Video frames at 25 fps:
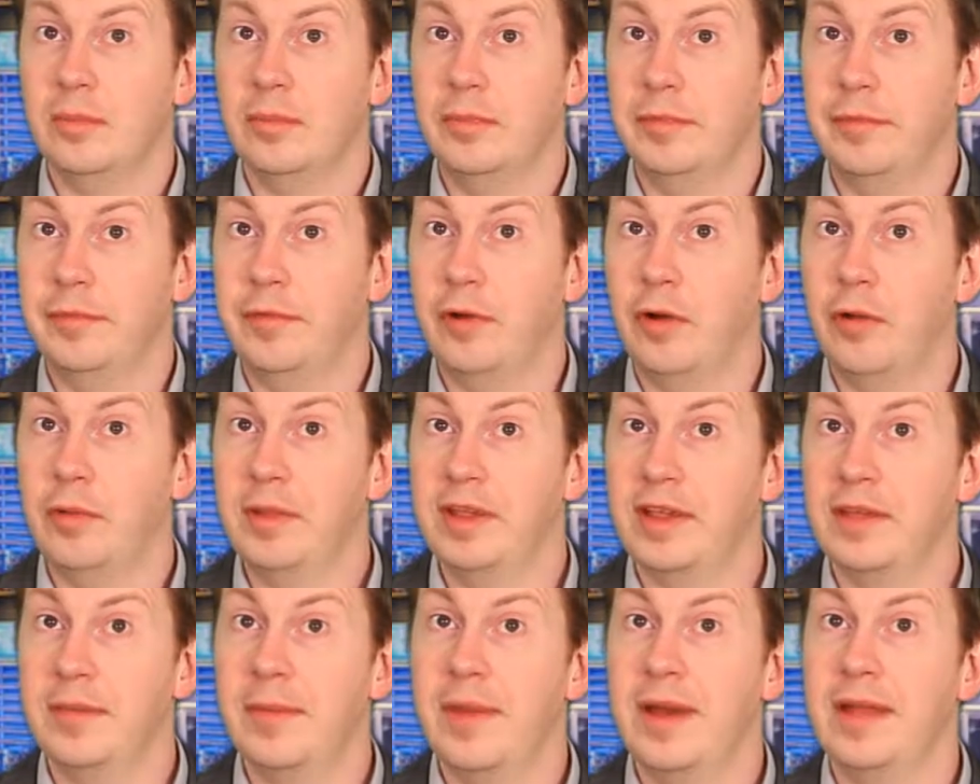Before
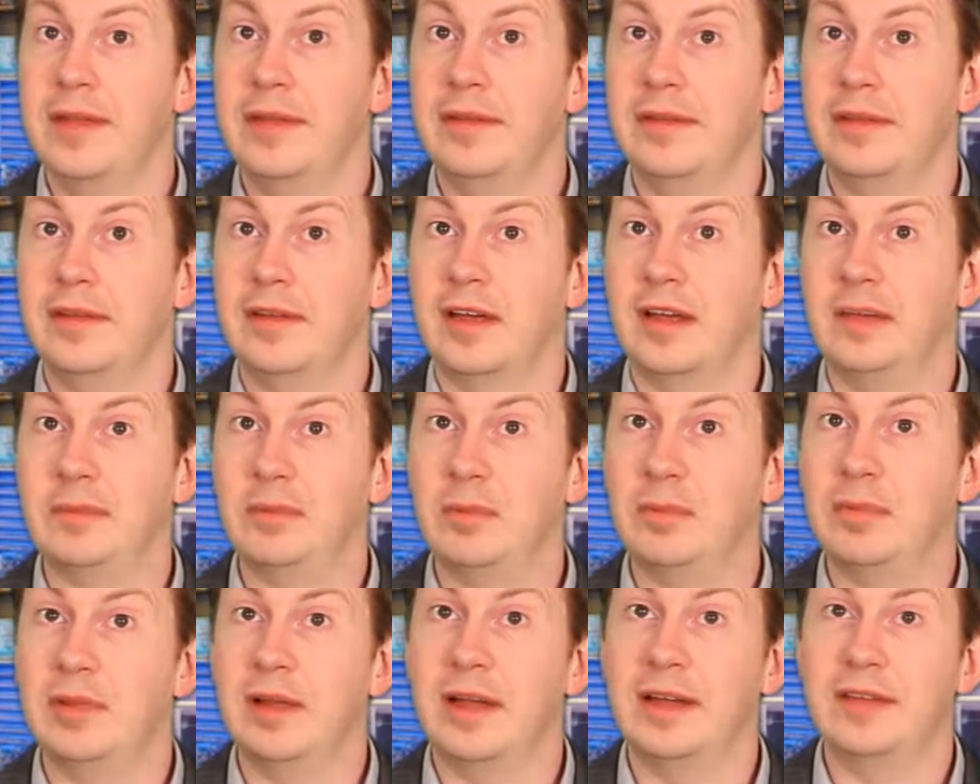we commence, I am
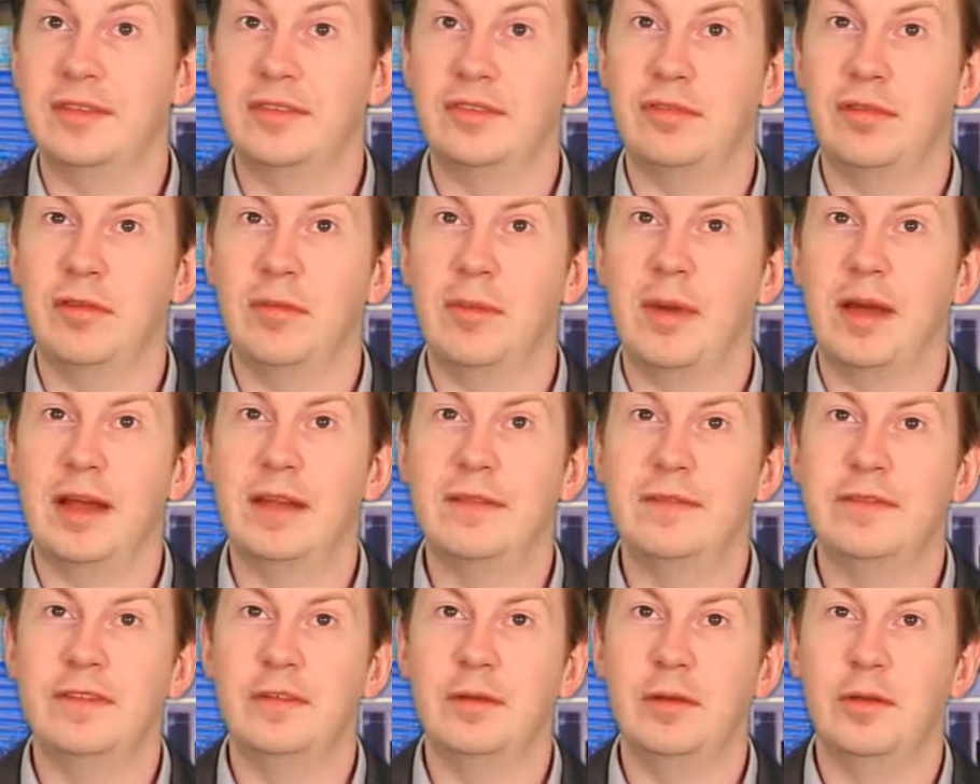obliged to
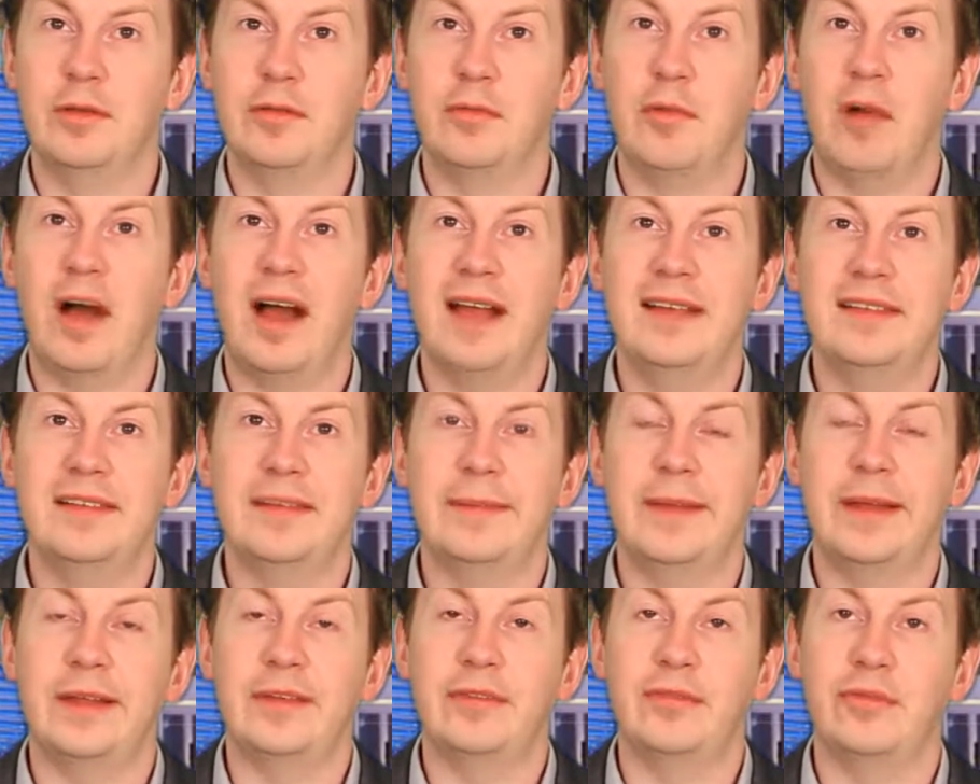remind viewers why
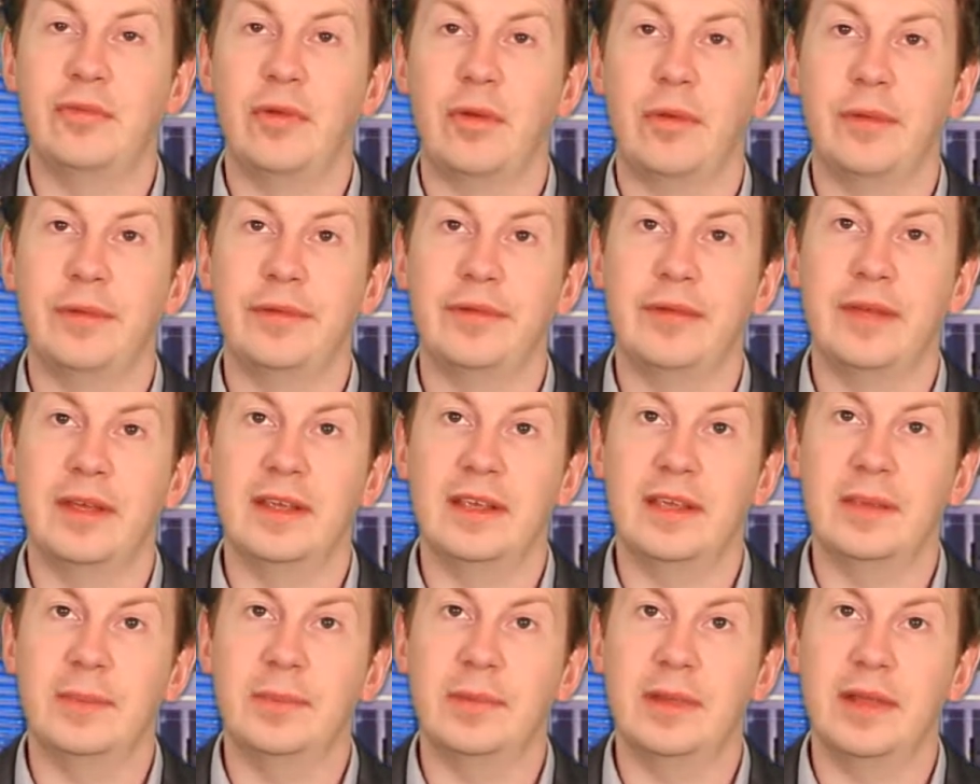tonight's draw is
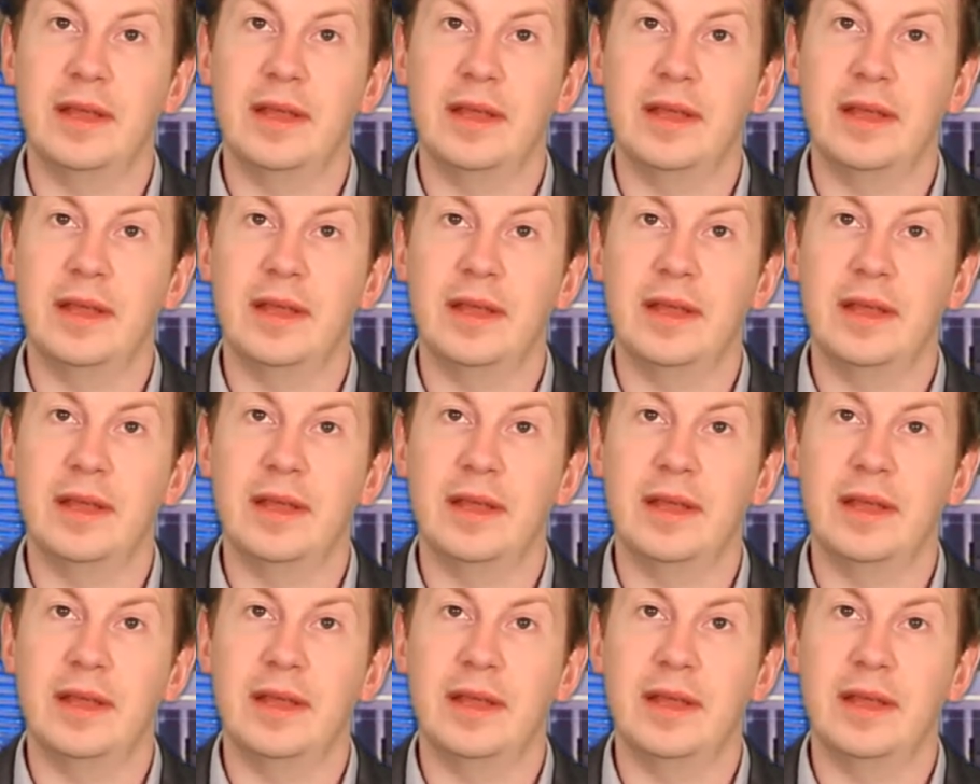taking